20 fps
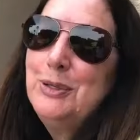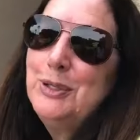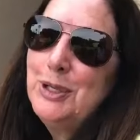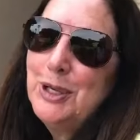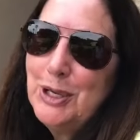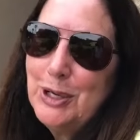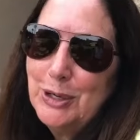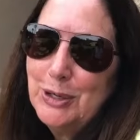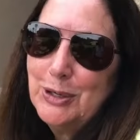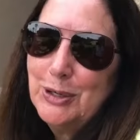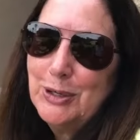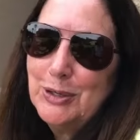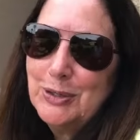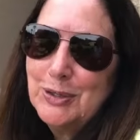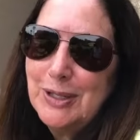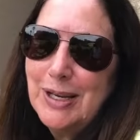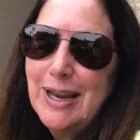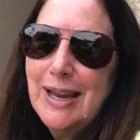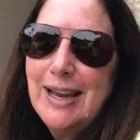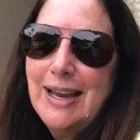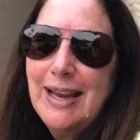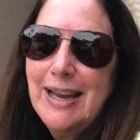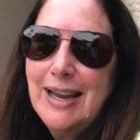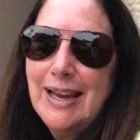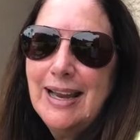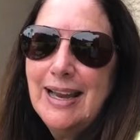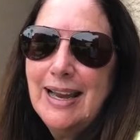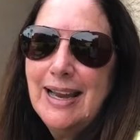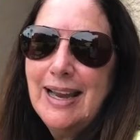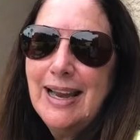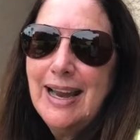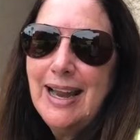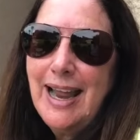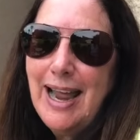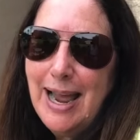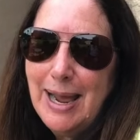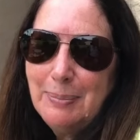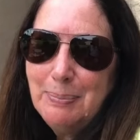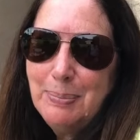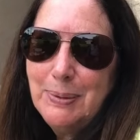to yours,
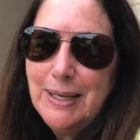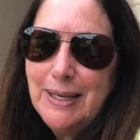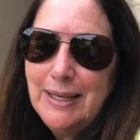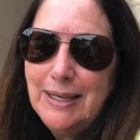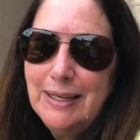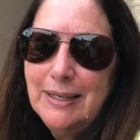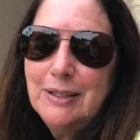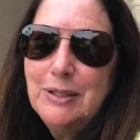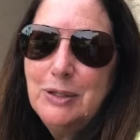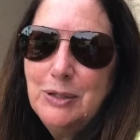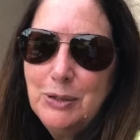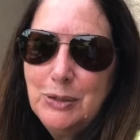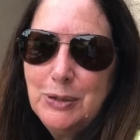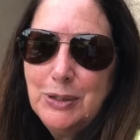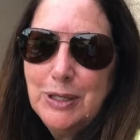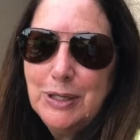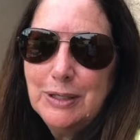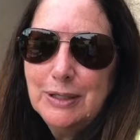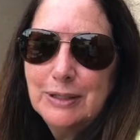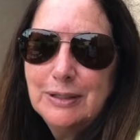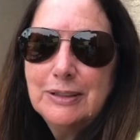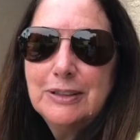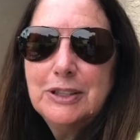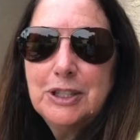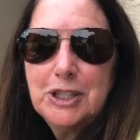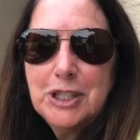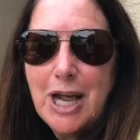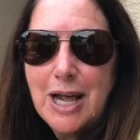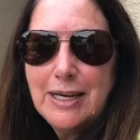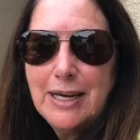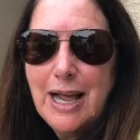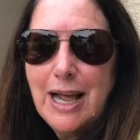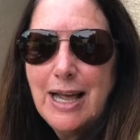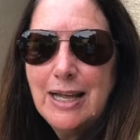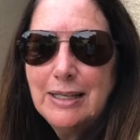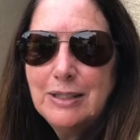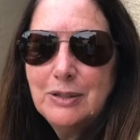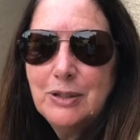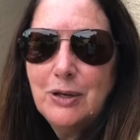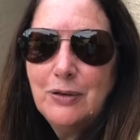happy New Year.
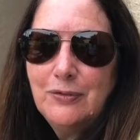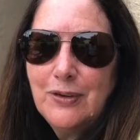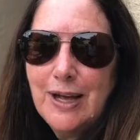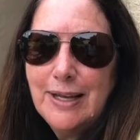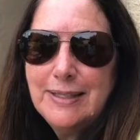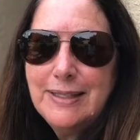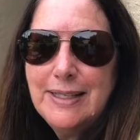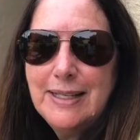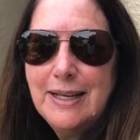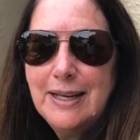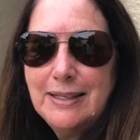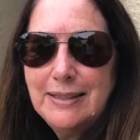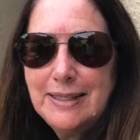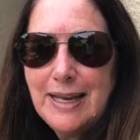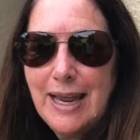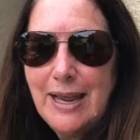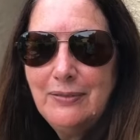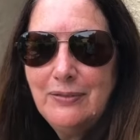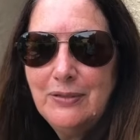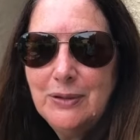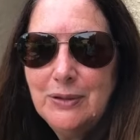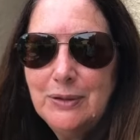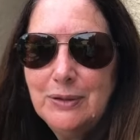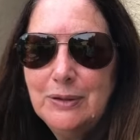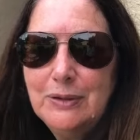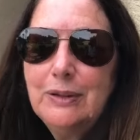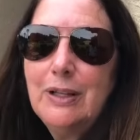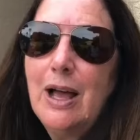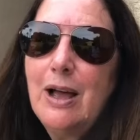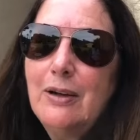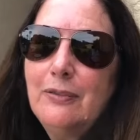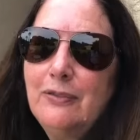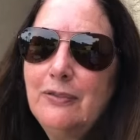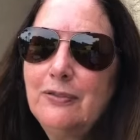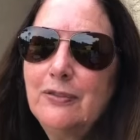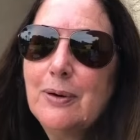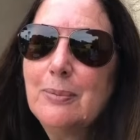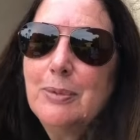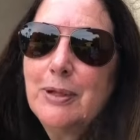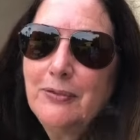L'shana Tova Tika Tevu. Love
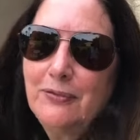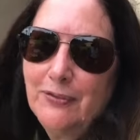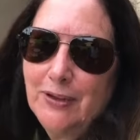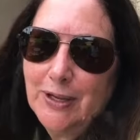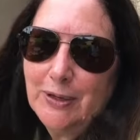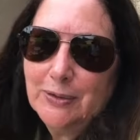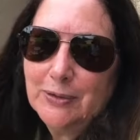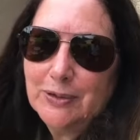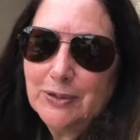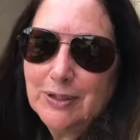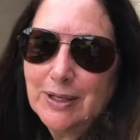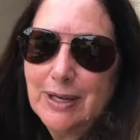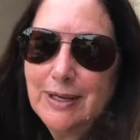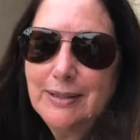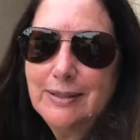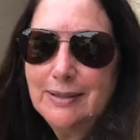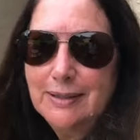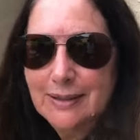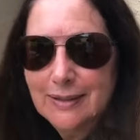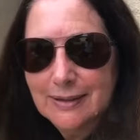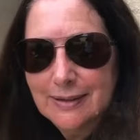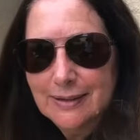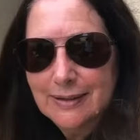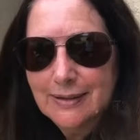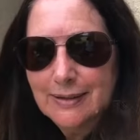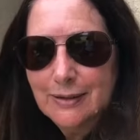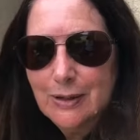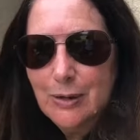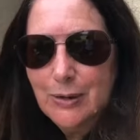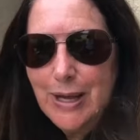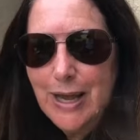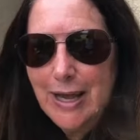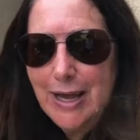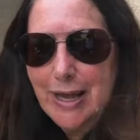from the Finkelsteins. Go get.